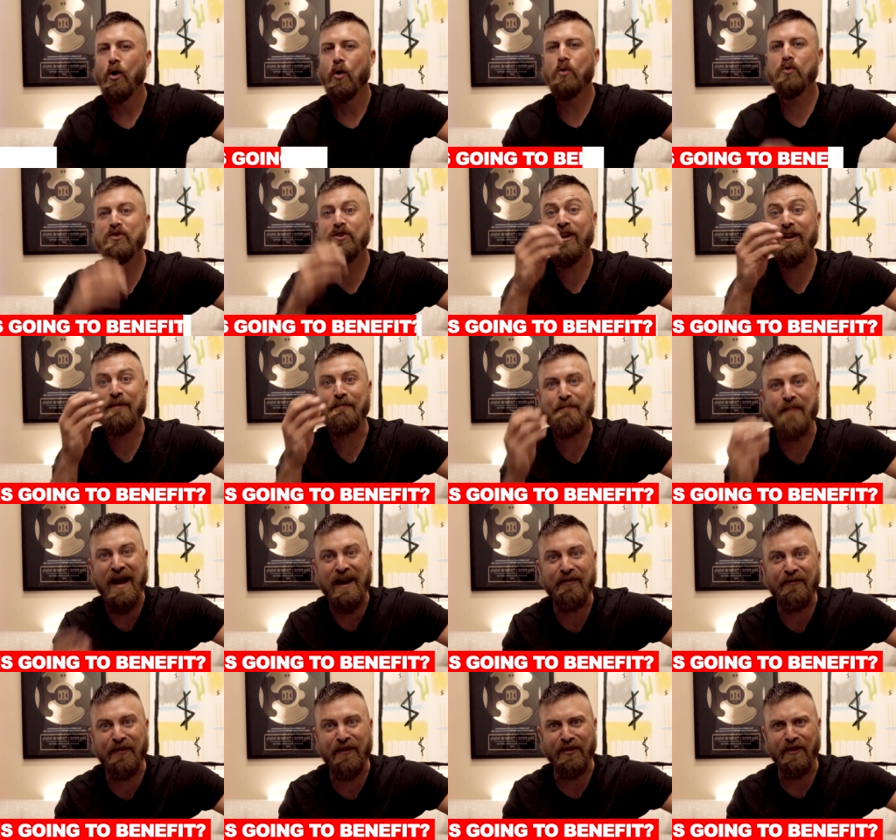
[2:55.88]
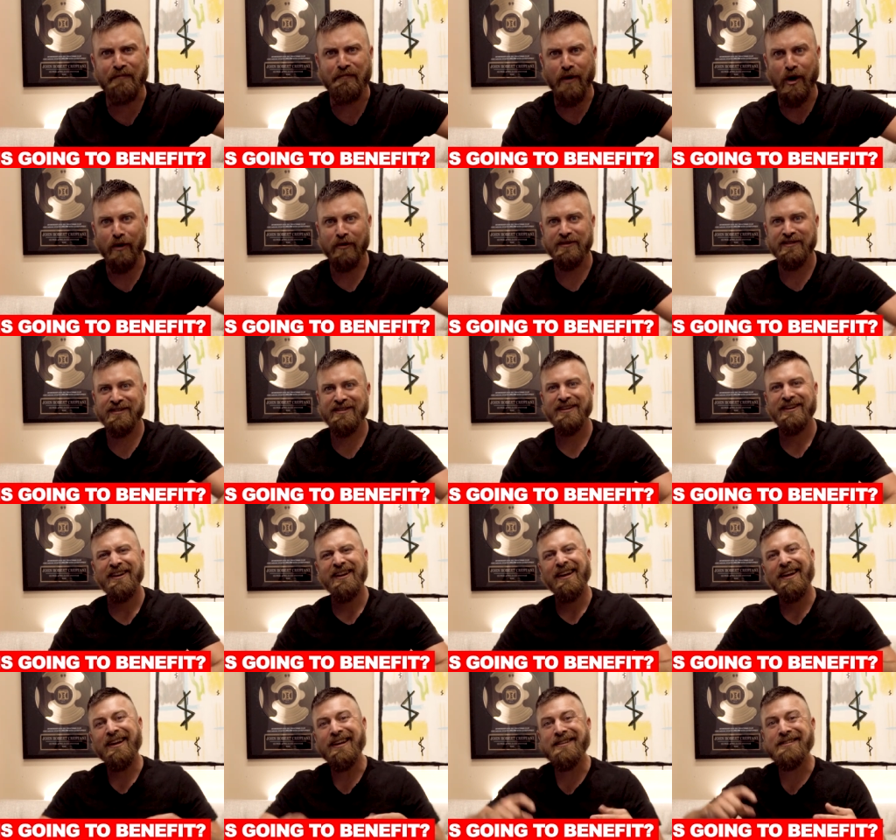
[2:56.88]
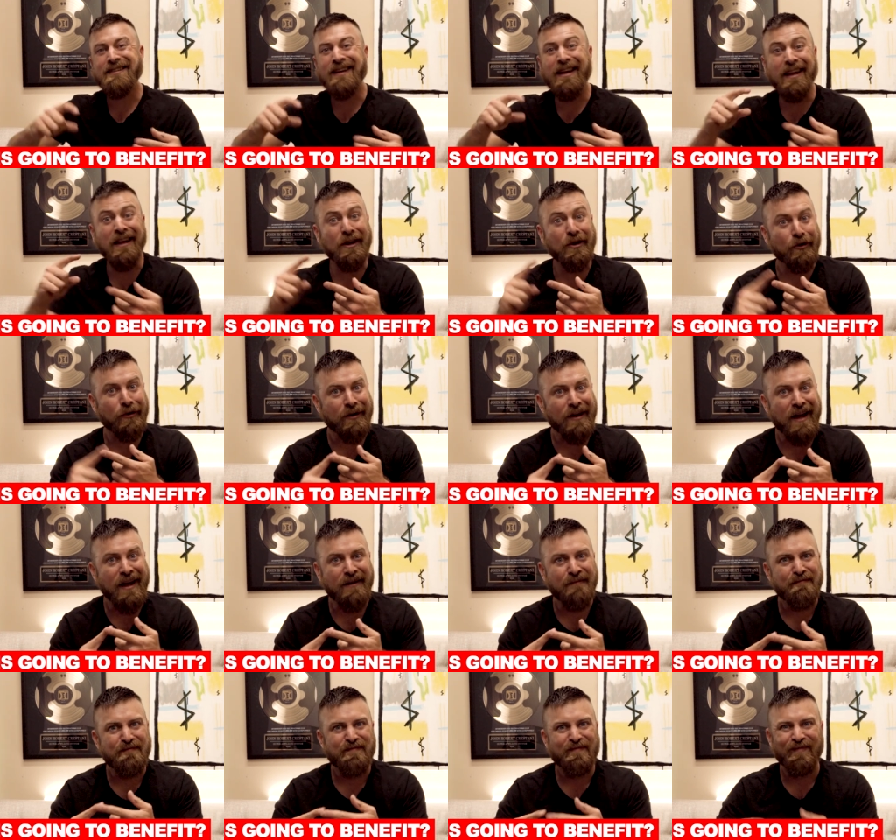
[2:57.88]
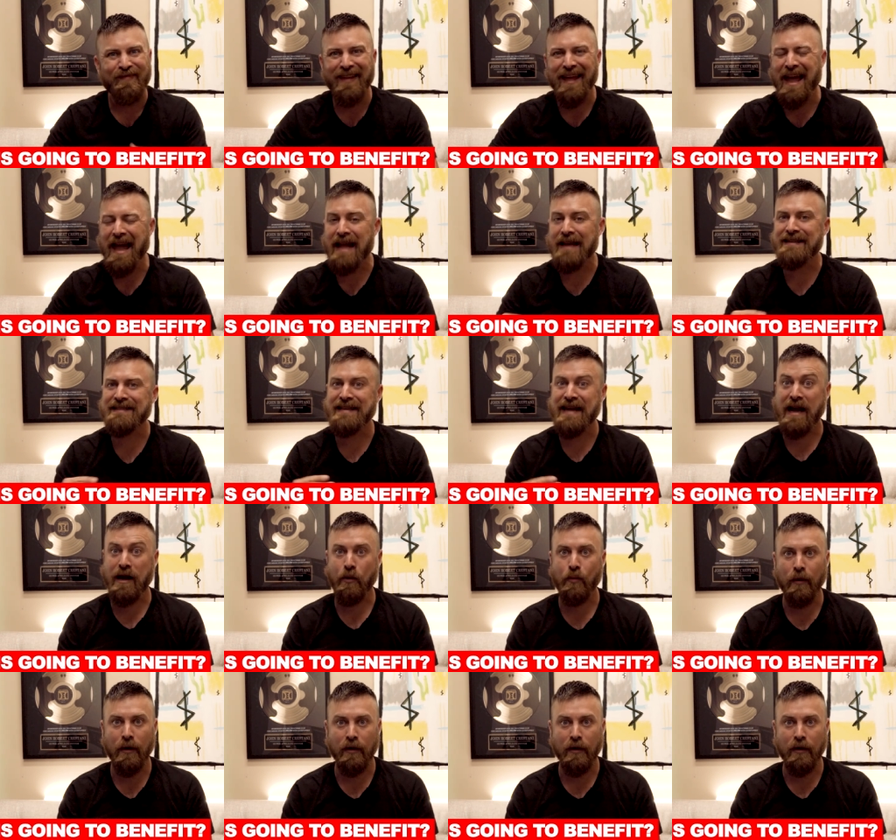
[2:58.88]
Who's gonna benefit the most is internet and tech